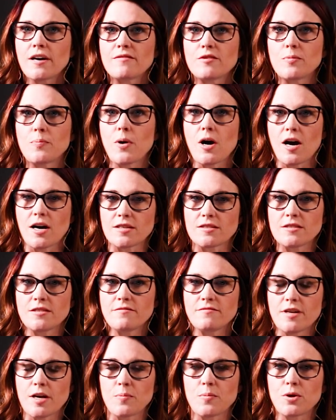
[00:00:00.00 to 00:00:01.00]
of a positive
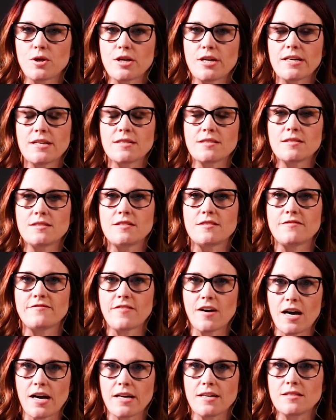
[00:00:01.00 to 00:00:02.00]
number is
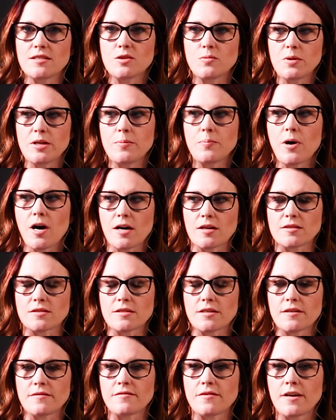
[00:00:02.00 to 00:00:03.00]
defined to be
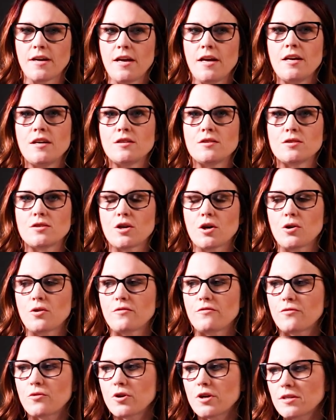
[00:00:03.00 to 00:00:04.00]
positive. So
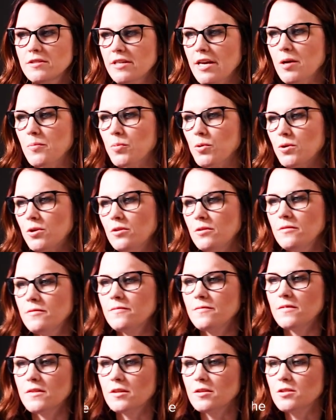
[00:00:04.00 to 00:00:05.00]
for example,
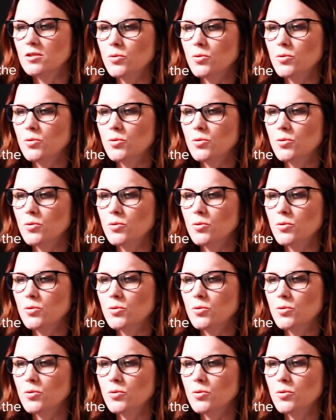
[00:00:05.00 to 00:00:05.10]
the